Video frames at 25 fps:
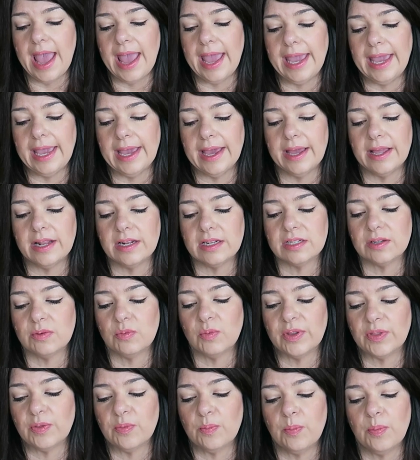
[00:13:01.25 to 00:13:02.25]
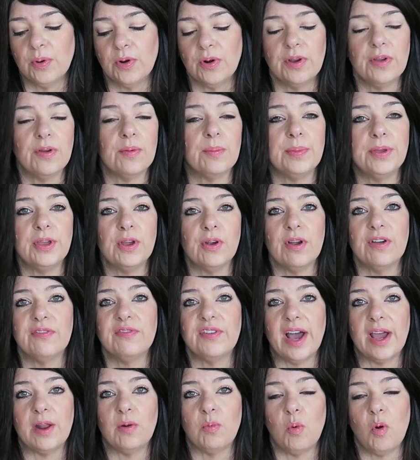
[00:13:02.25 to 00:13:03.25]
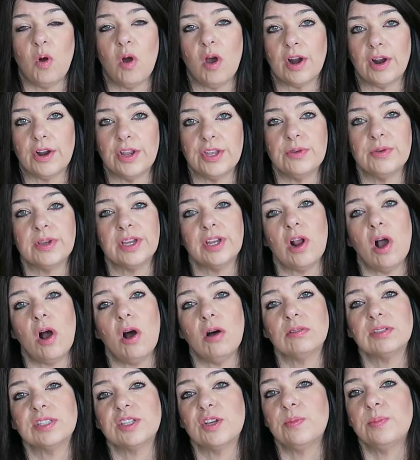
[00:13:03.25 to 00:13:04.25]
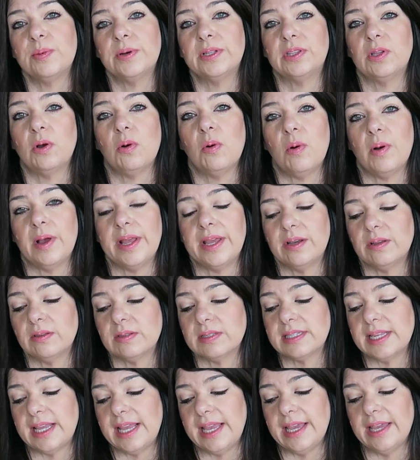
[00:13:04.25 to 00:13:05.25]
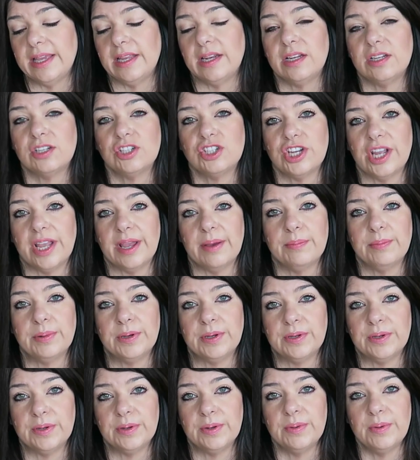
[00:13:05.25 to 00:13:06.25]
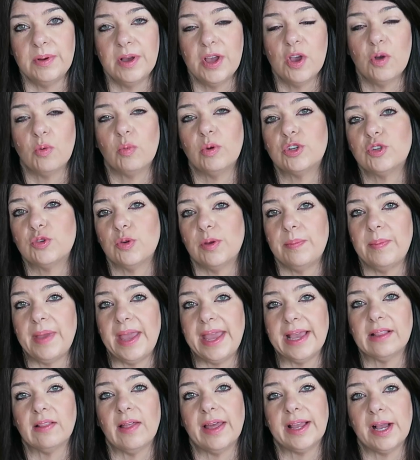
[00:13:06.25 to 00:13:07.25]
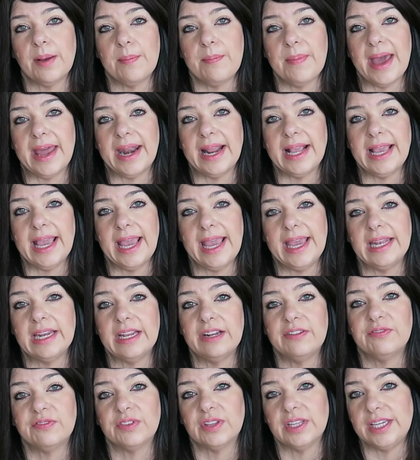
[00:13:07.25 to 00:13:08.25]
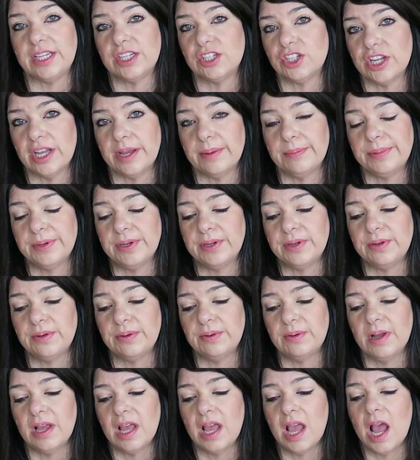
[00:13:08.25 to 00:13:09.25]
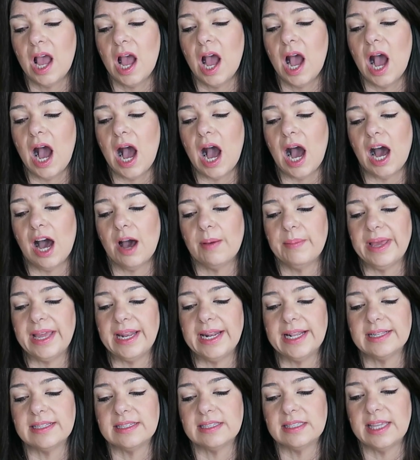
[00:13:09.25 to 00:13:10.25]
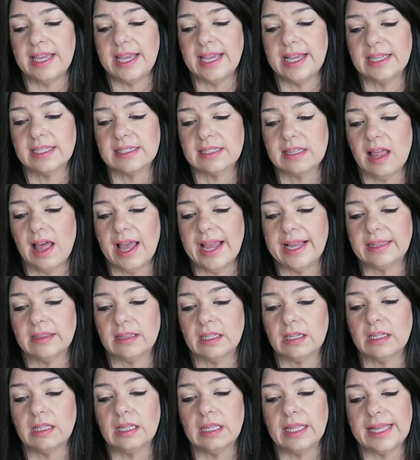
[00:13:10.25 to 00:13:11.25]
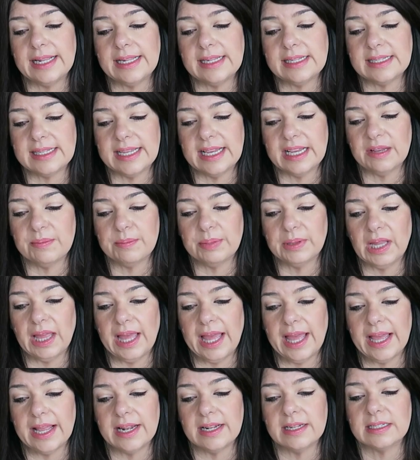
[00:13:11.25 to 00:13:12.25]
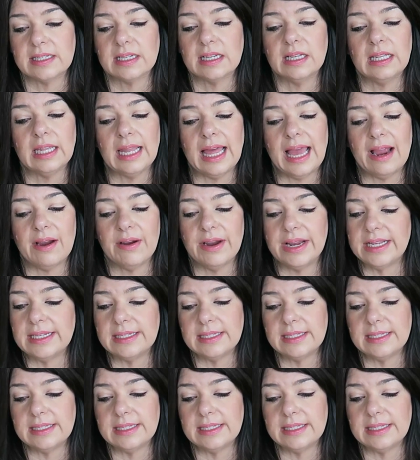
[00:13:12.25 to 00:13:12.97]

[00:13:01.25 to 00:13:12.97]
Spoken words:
and with purified water. You can also put the oils in shampoo, which would make like a medicated flea shampoo. And it's things like the cleansing blend, clary